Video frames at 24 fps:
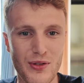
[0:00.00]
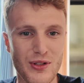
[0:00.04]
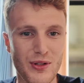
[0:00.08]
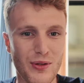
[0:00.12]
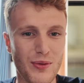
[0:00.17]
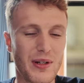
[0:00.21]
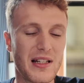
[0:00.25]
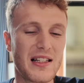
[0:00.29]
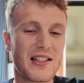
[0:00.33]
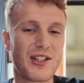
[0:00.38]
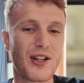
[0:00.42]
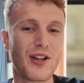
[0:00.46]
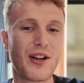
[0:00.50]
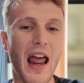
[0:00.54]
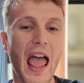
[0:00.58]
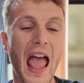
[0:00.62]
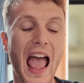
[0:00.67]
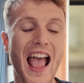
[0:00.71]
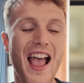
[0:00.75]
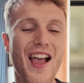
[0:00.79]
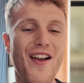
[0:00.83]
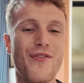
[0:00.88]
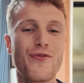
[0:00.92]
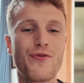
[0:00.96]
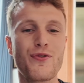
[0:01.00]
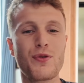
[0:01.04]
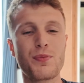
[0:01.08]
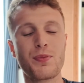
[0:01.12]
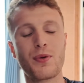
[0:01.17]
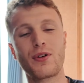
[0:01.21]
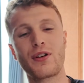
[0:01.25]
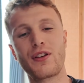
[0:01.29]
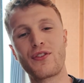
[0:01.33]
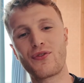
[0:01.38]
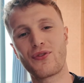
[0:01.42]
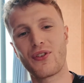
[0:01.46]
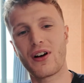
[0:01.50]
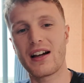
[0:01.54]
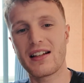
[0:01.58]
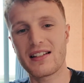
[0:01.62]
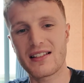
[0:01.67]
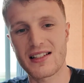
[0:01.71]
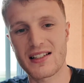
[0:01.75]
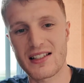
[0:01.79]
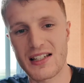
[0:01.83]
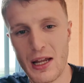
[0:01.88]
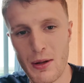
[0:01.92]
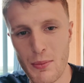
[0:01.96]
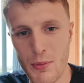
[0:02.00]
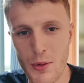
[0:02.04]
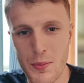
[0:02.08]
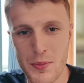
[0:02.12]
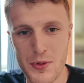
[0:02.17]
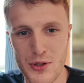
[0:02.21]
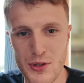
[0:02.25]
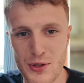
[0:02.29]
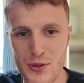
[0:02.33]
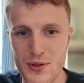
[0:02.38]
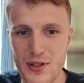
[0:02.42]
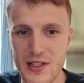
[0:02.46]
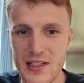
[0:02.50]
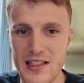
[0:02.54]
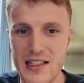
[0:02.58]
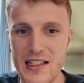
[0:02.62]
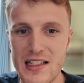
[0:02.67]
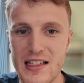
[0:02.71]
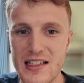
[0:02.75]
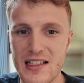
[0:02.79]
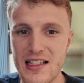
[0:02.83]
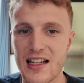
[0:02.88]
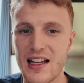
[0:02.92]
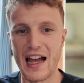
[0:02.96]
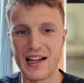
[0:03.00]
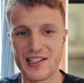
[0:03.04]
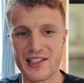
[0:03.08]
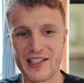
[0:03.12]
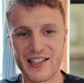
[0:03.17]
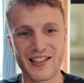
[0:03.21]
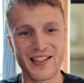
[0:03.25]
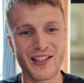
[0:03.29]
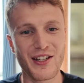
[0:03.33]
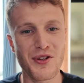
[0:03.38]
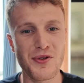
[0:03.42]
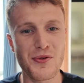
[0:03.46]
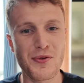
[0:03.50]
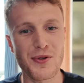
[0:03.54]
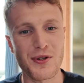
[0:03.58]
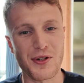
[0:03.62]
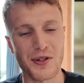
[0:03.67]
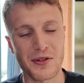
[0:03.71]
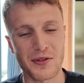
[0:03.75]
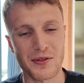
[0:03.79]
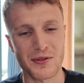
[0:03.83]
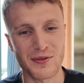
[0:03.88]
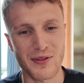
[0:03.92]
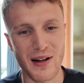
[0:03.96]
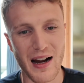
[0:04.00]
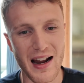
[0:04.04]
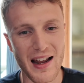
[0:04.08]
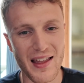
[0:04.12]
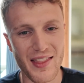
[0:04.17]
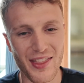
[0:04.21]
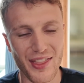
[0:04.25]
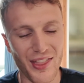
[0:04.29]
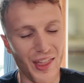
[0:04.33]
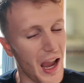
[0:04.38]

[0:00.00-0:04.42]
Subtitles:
So in turn, everybody finds the same opportunities as you do, right?